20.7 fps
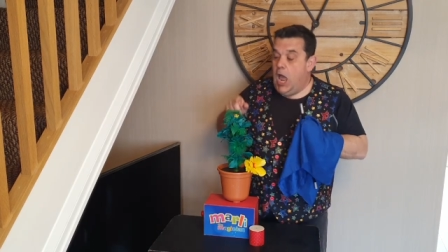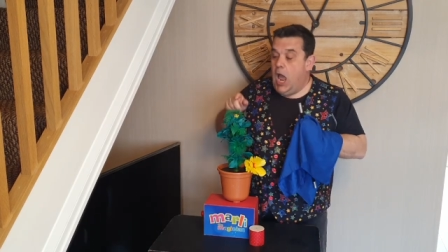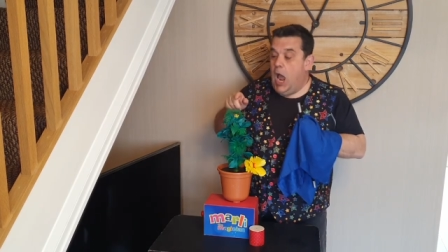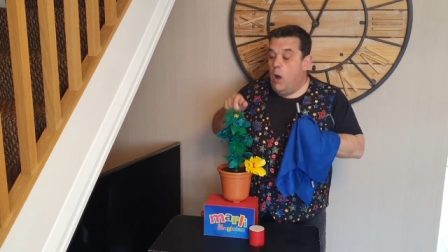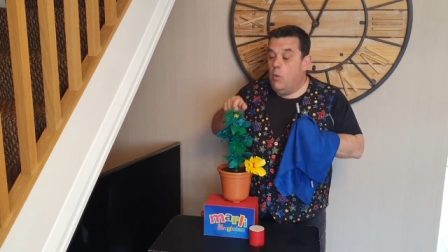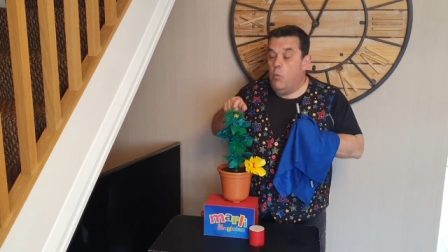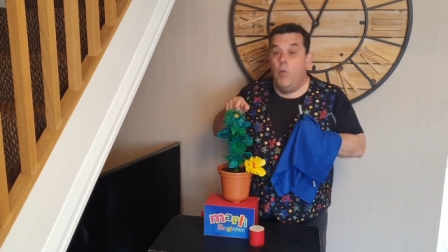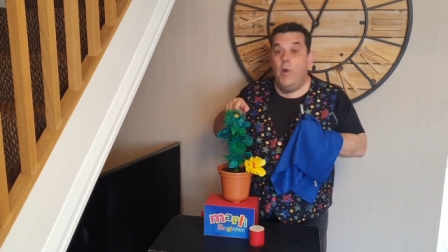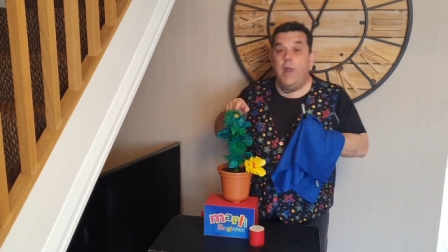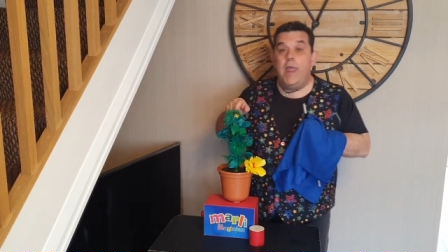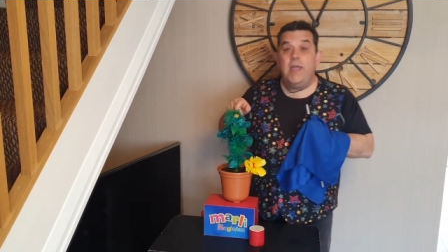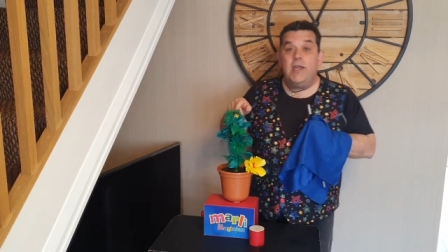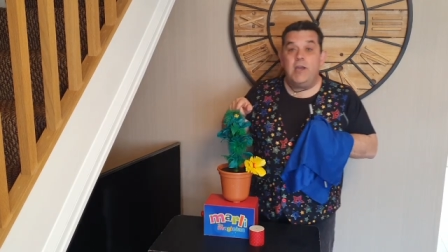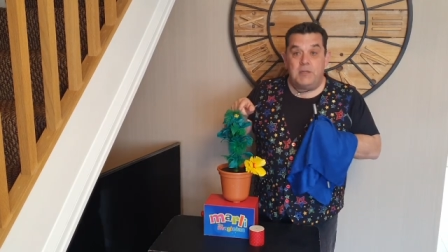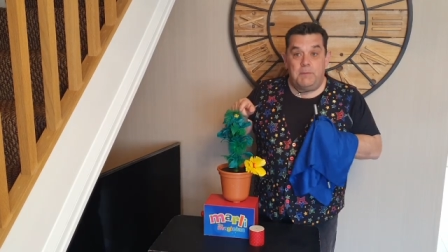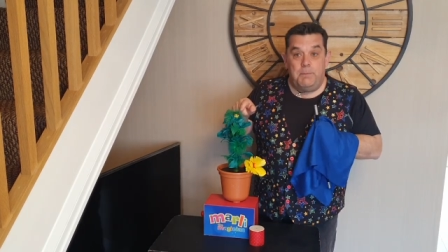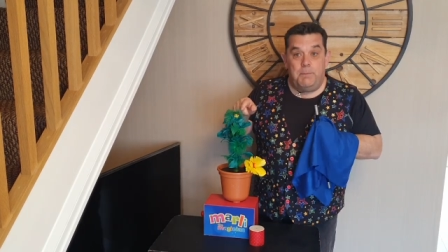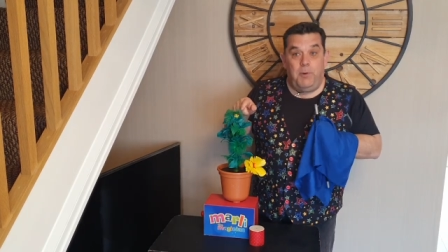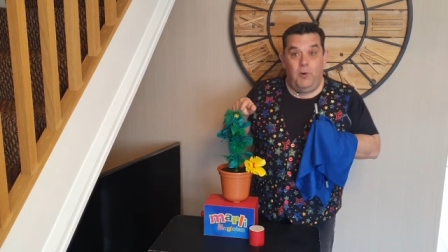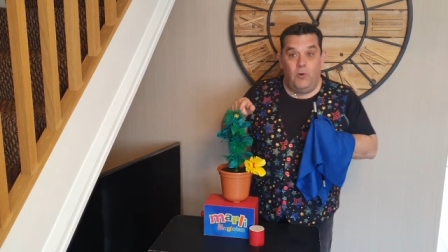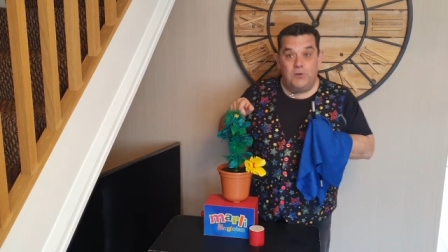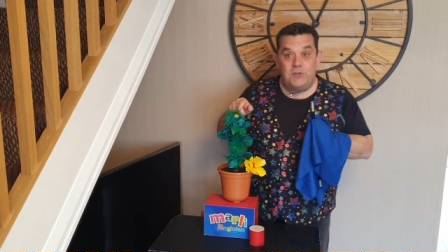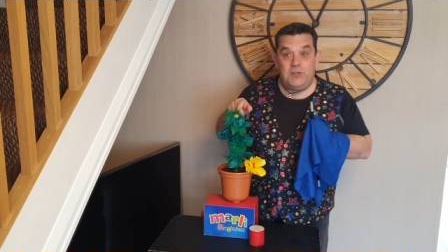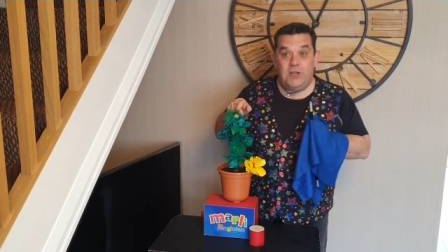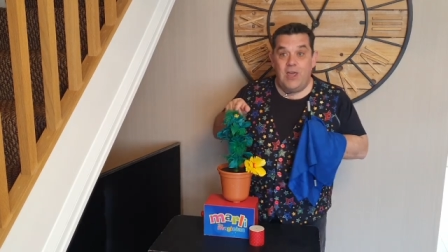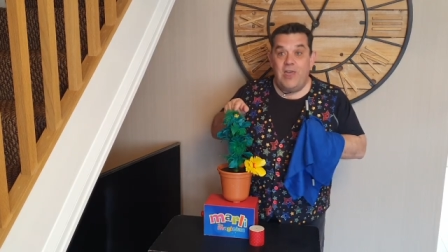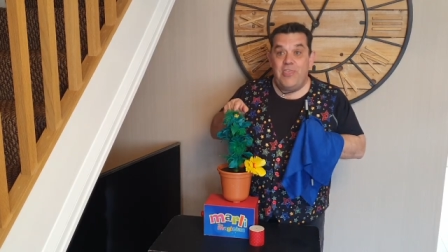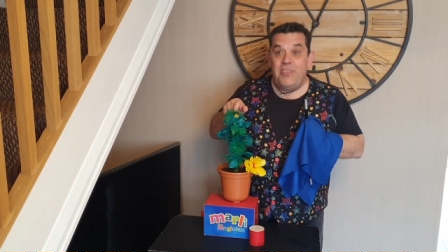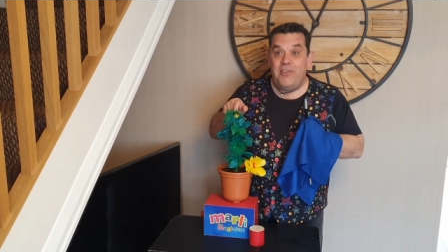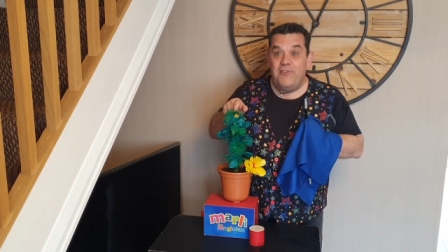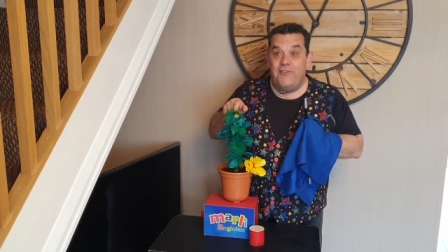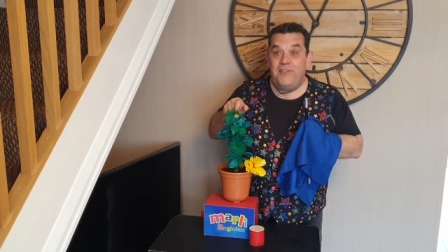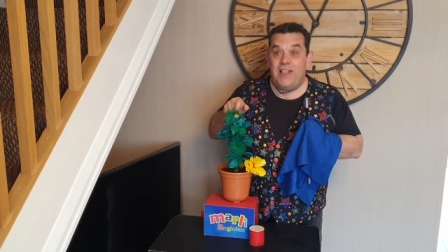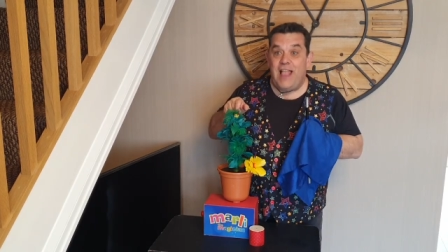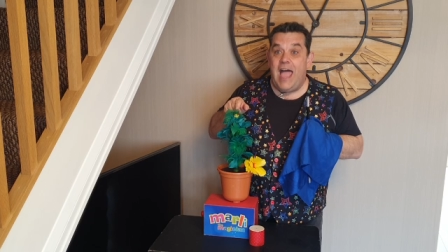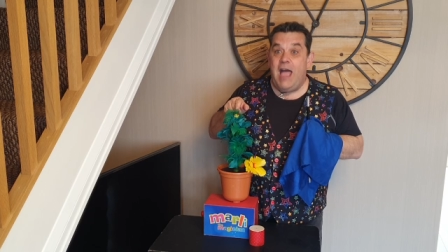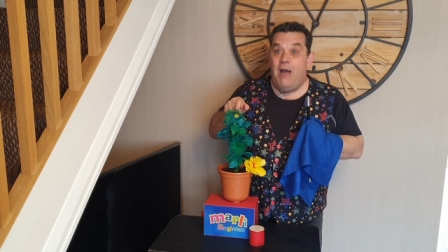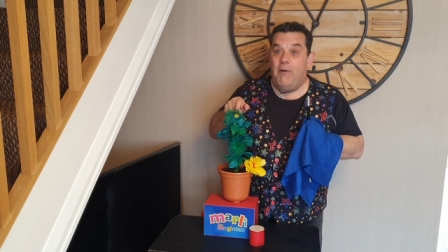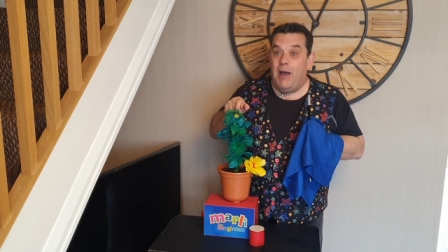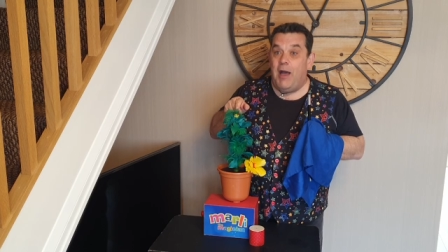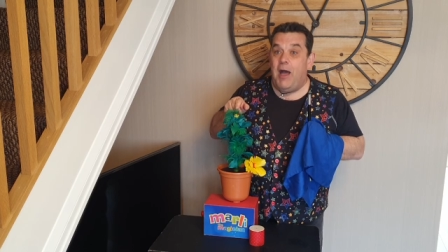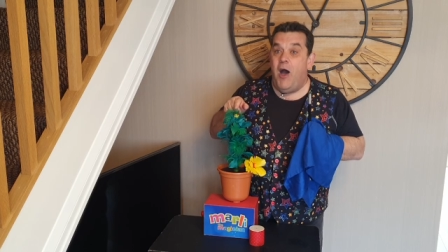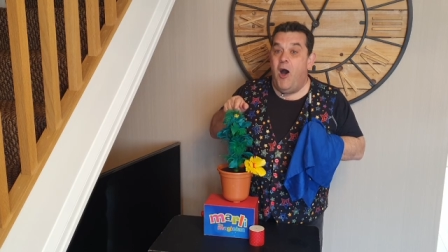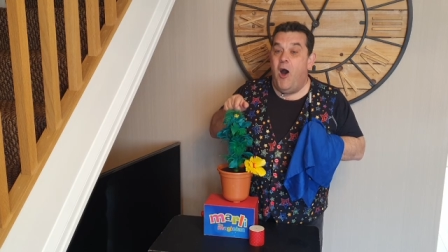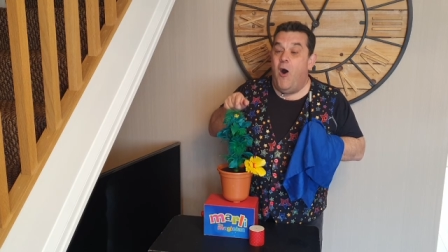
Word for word: and we're going to put the flower